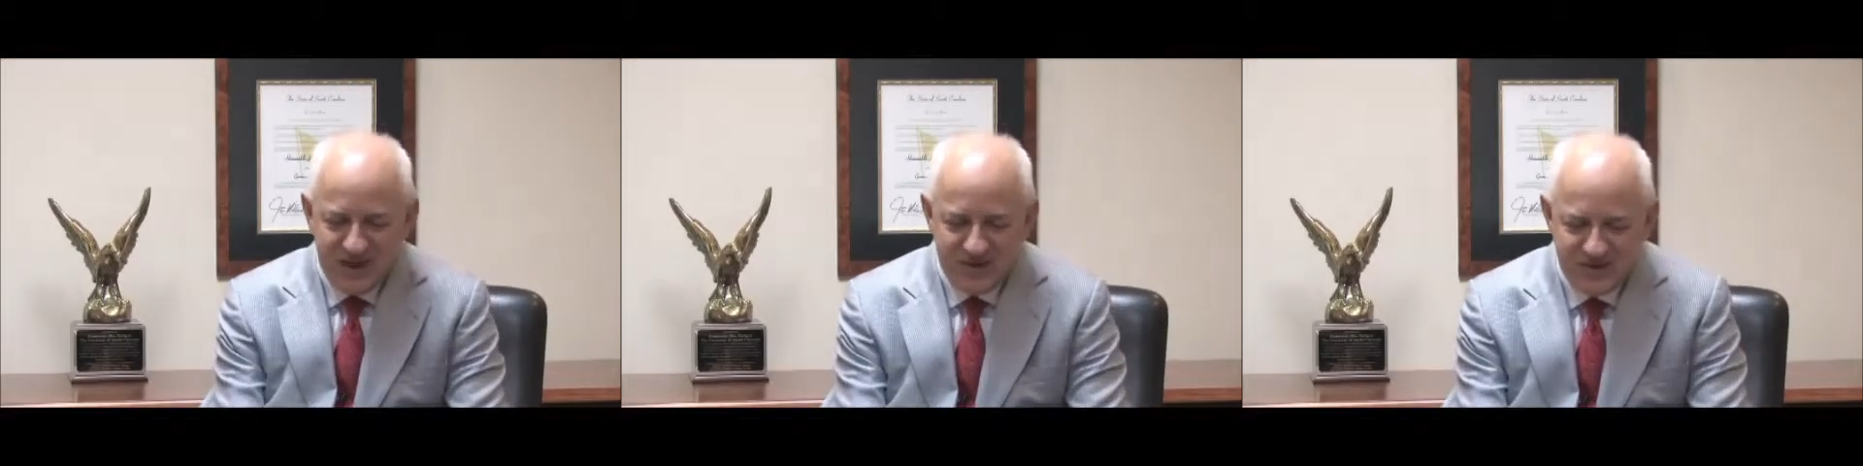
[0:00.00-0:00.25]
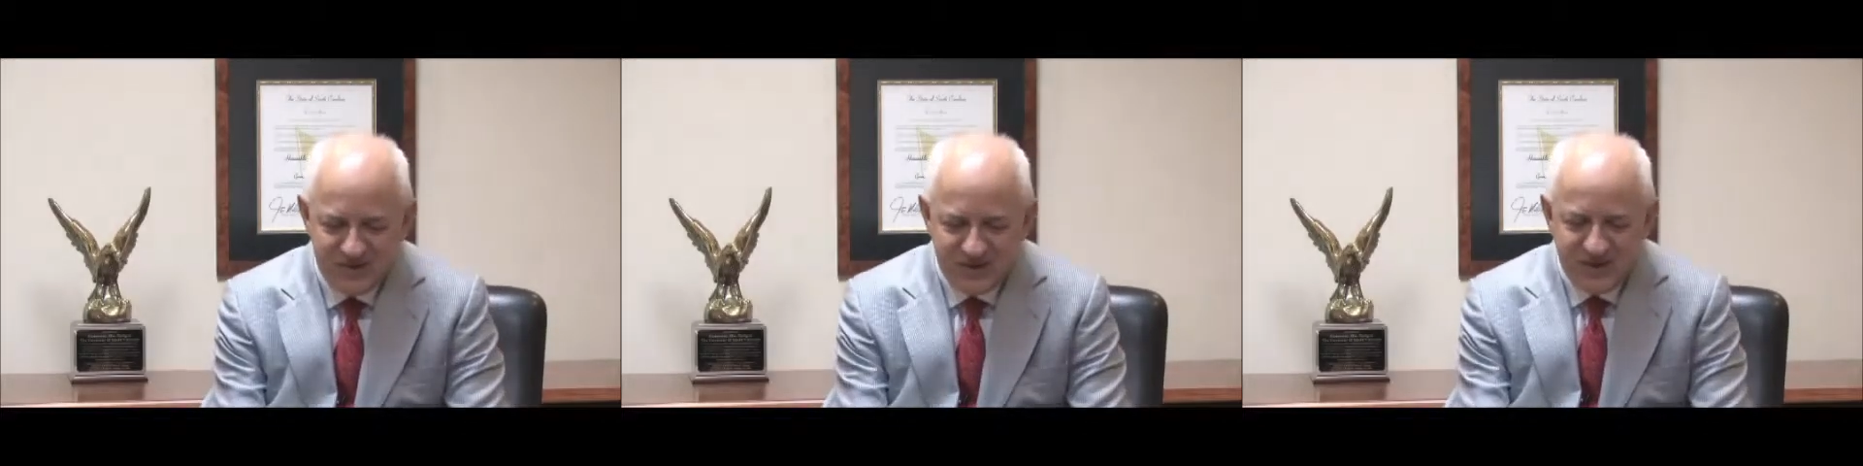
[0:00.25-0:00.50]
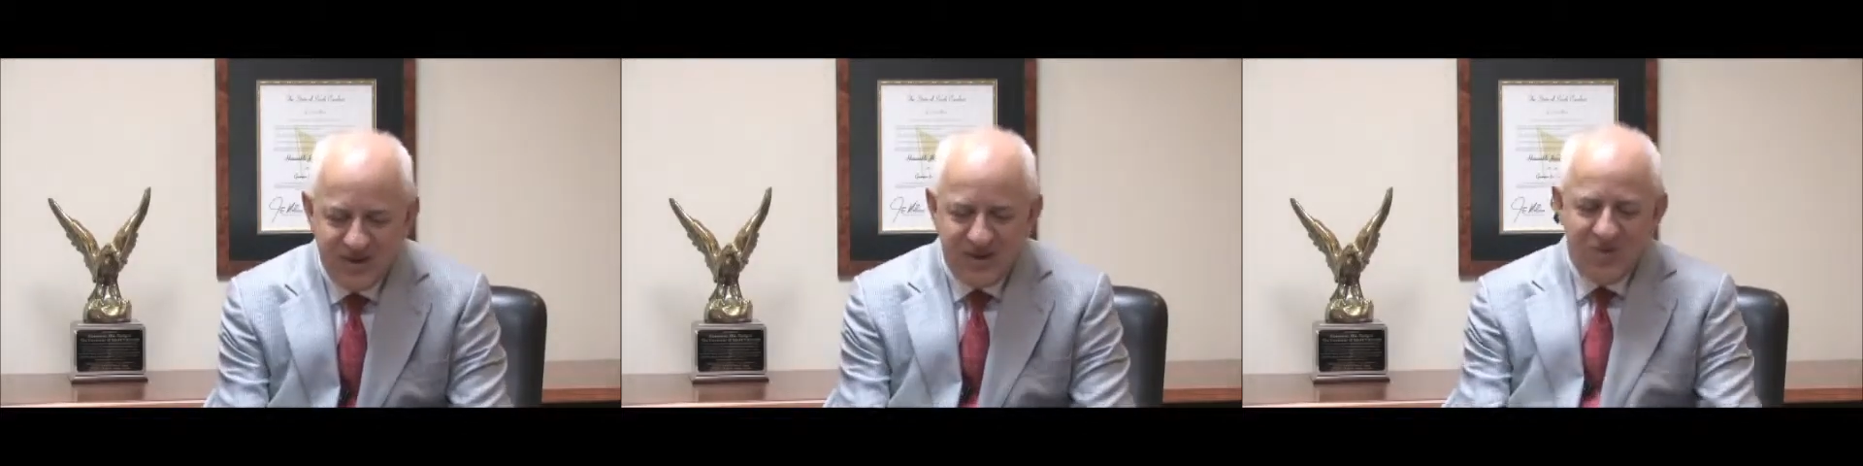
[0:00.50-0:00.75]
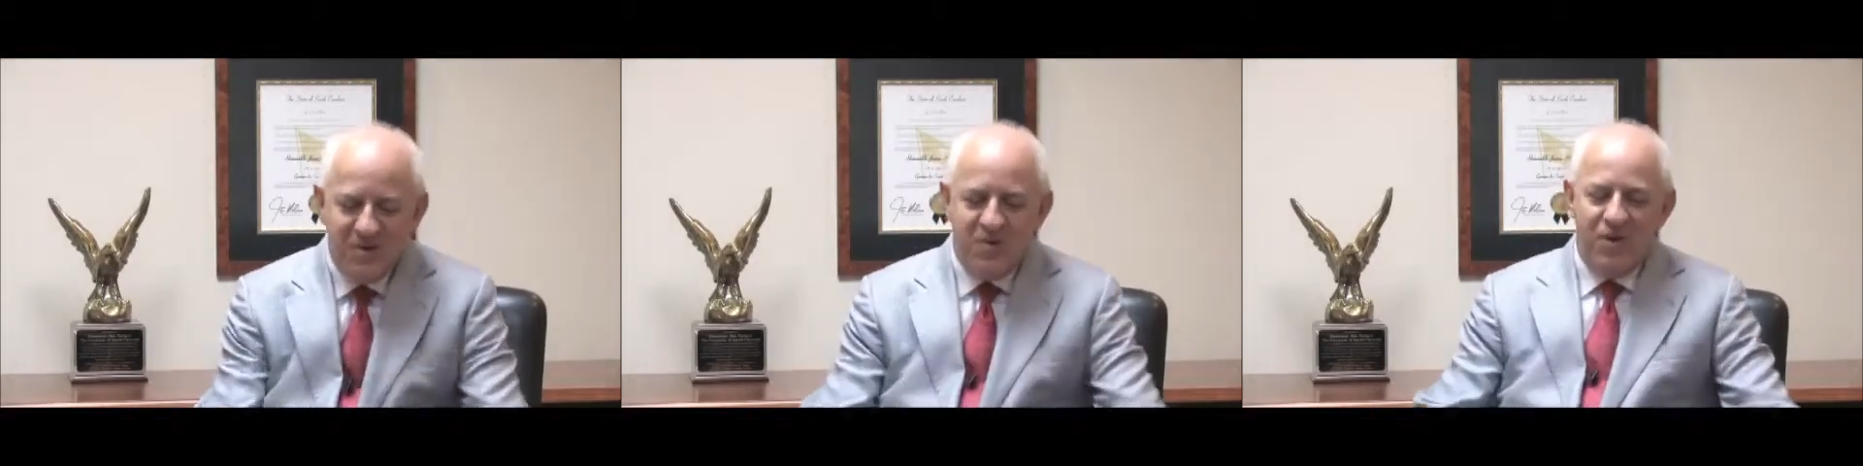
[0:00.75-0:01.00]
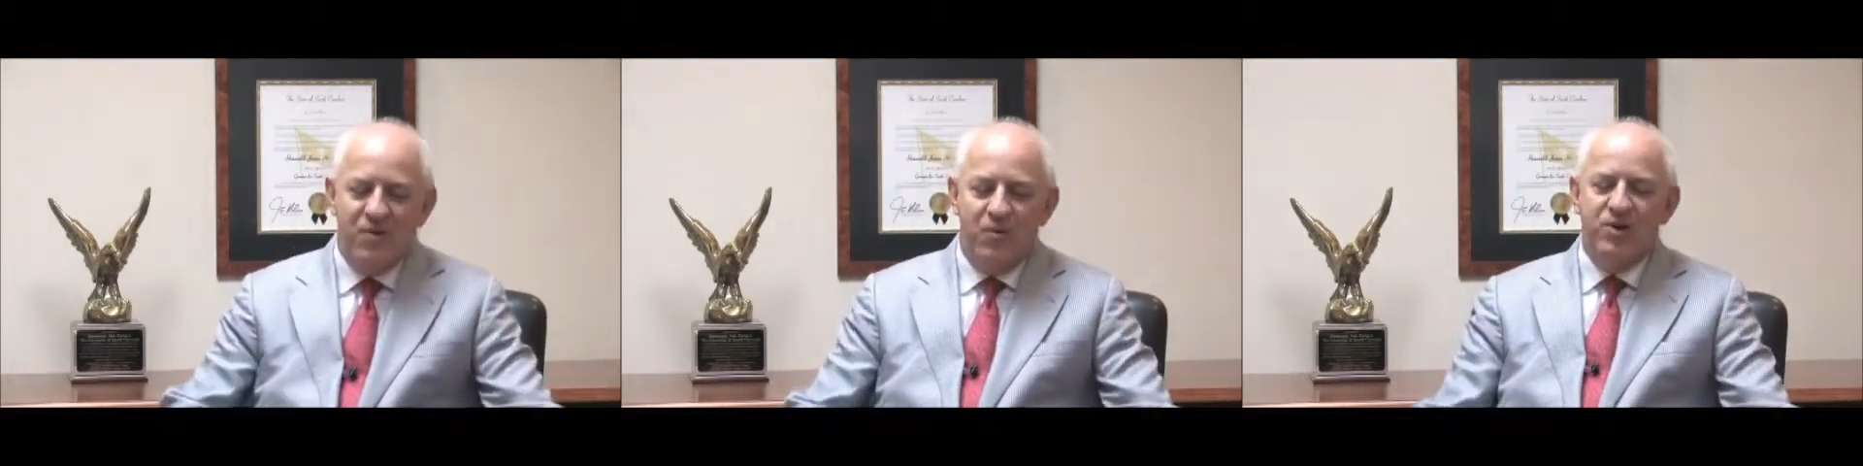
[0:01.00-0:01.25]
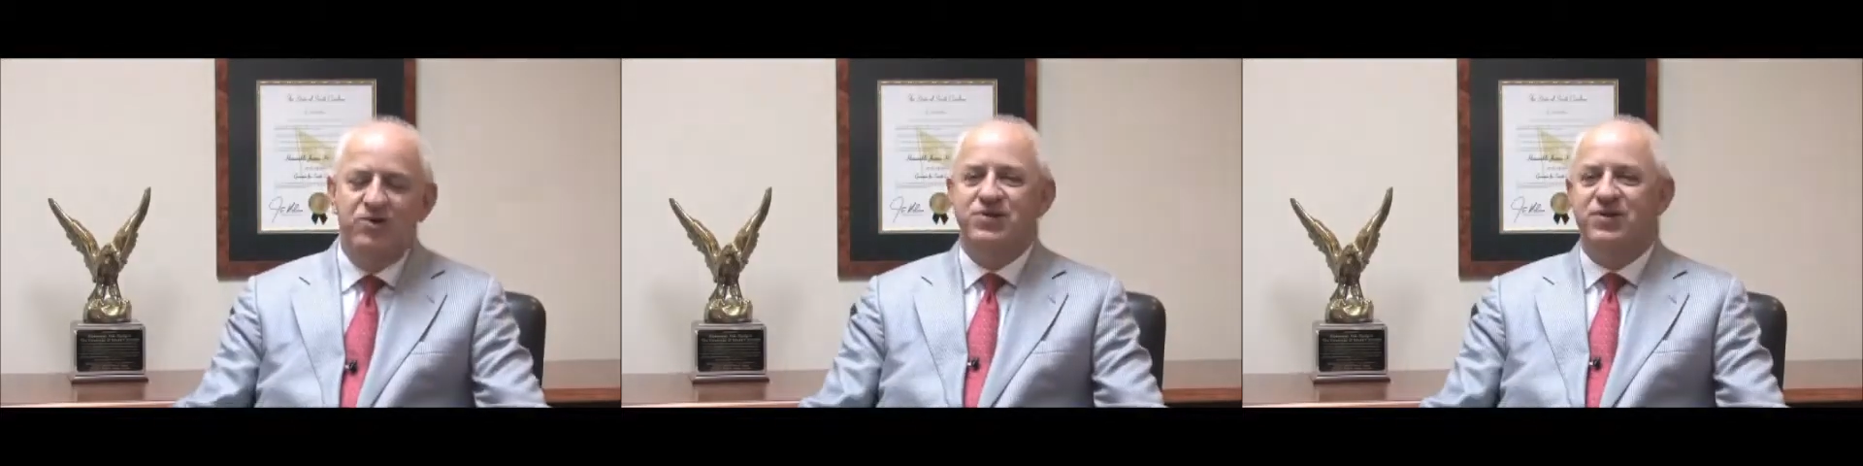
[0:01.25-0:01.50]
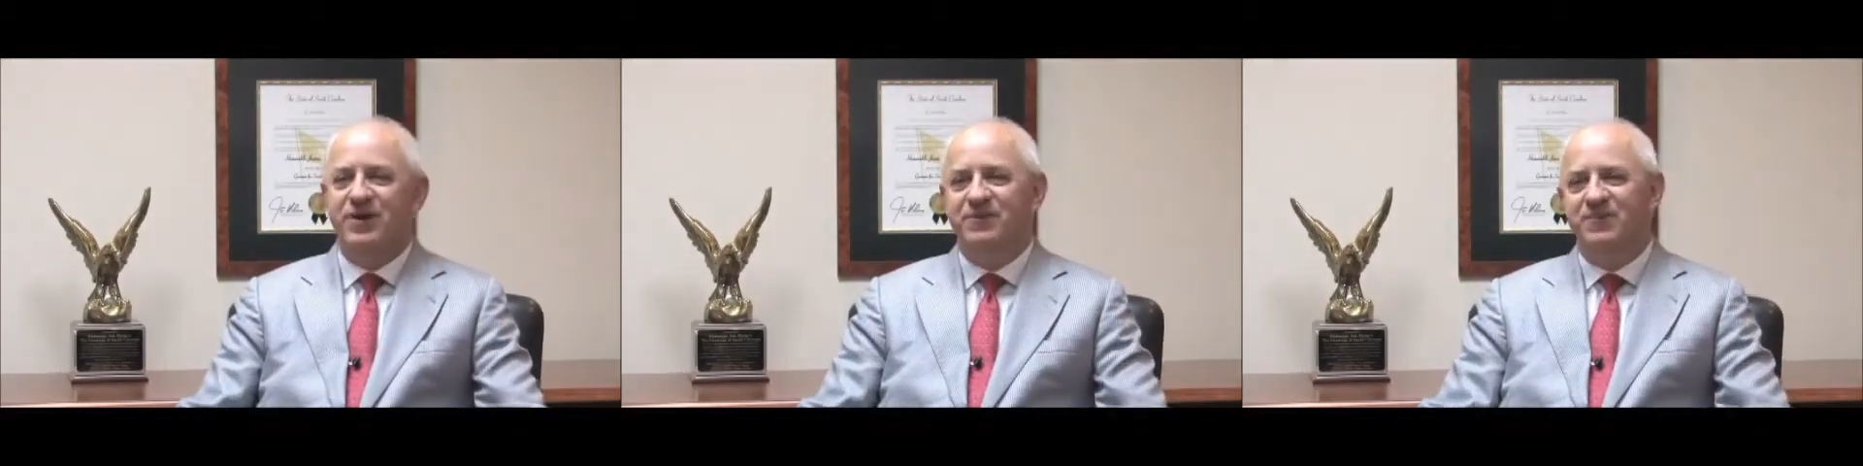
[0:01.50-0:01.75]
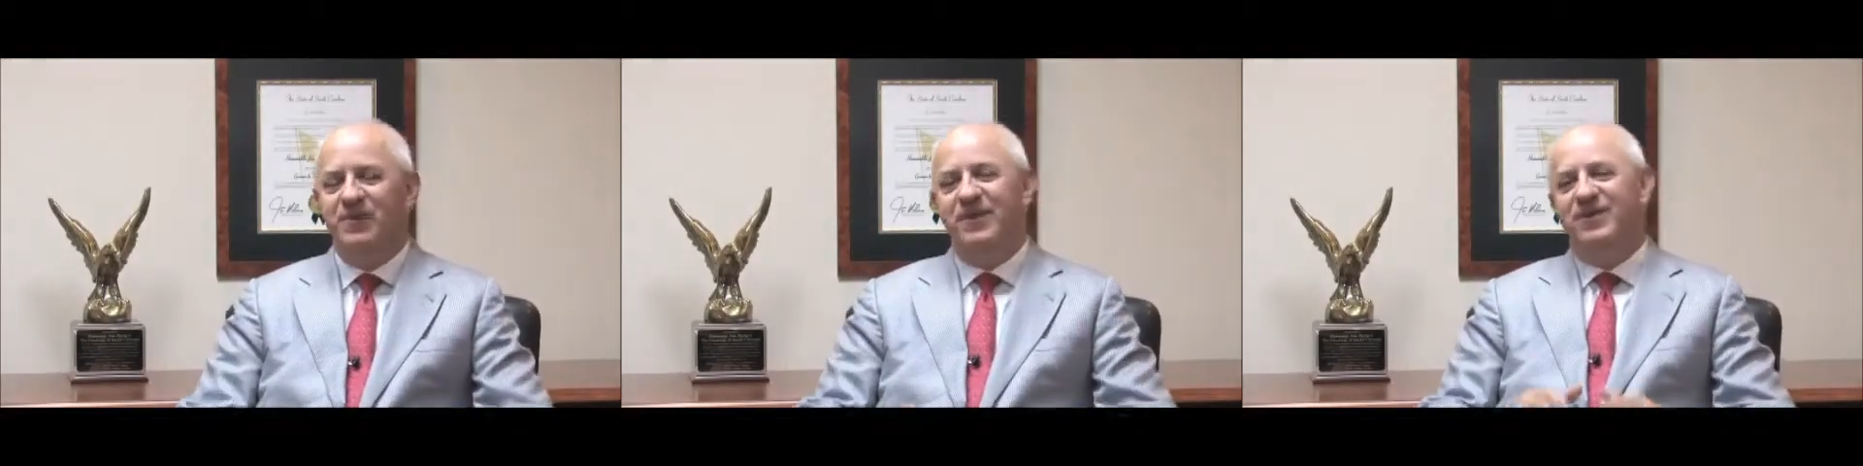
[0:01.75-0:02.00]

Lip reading: only we used to